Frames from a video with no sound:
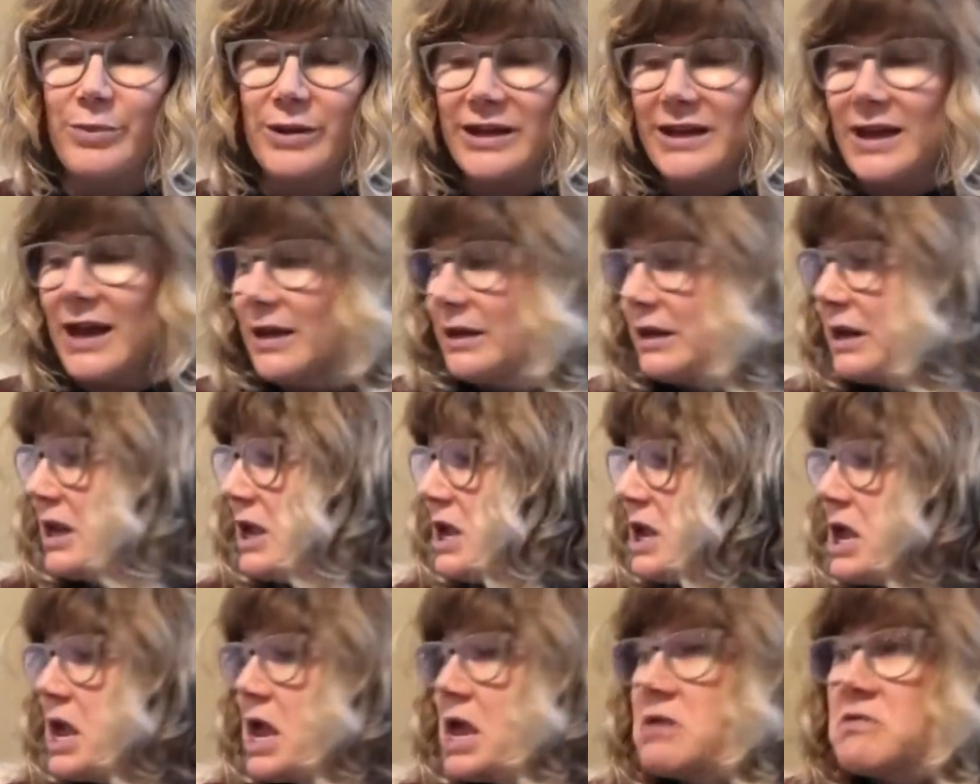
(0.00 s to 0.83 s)
But again,
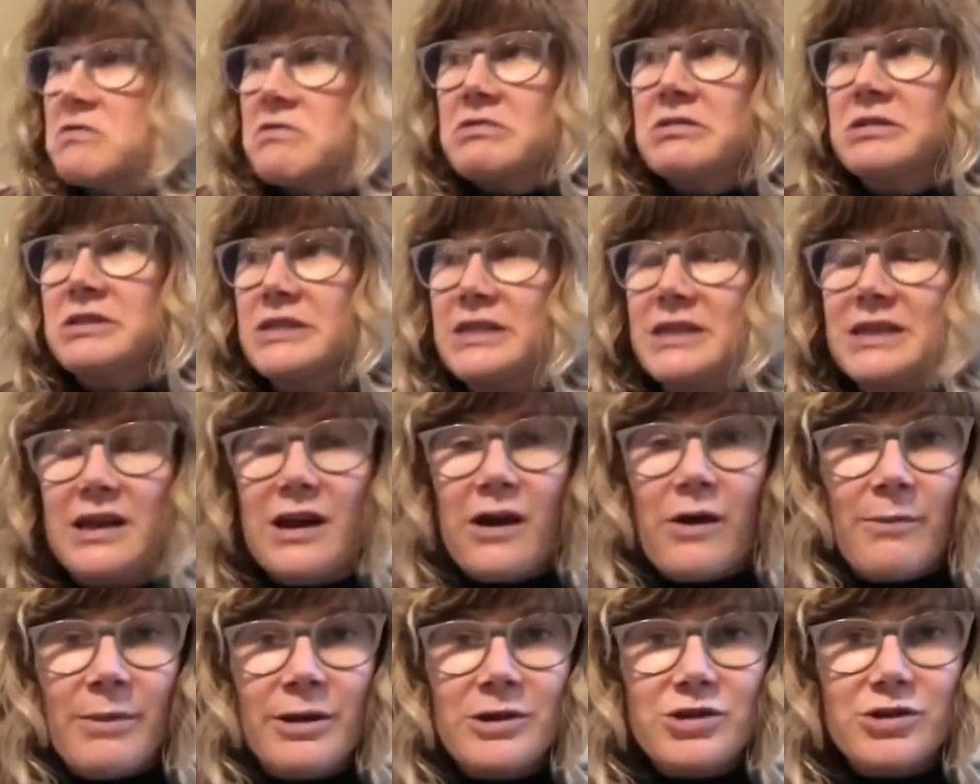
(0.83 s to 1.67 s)
see
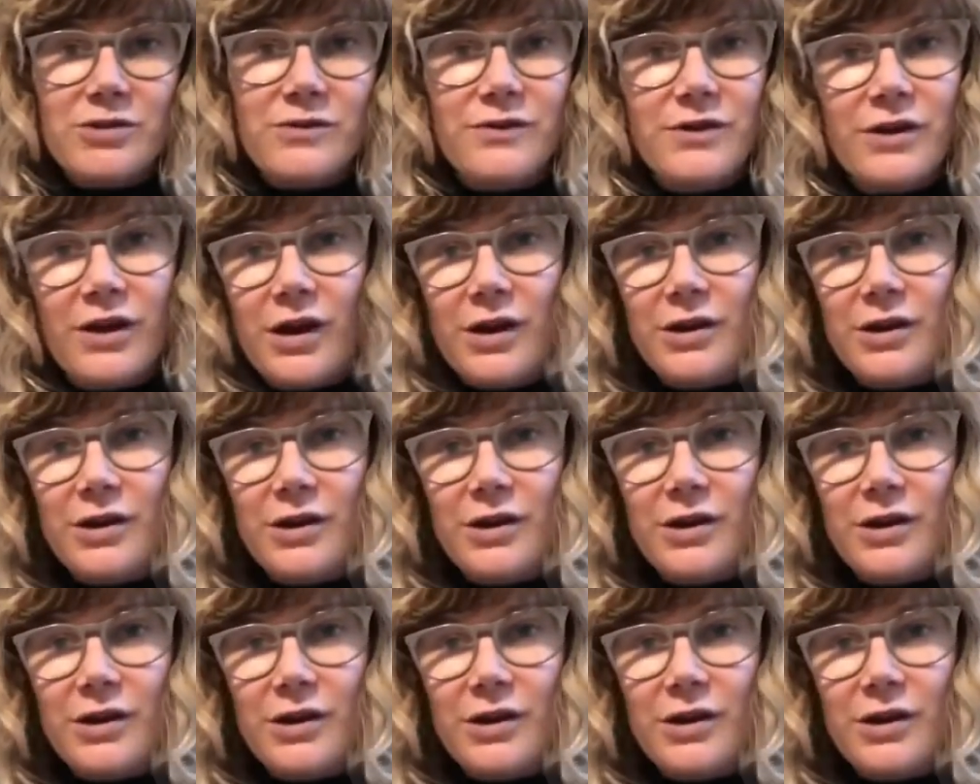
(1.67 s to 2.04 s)
how much of your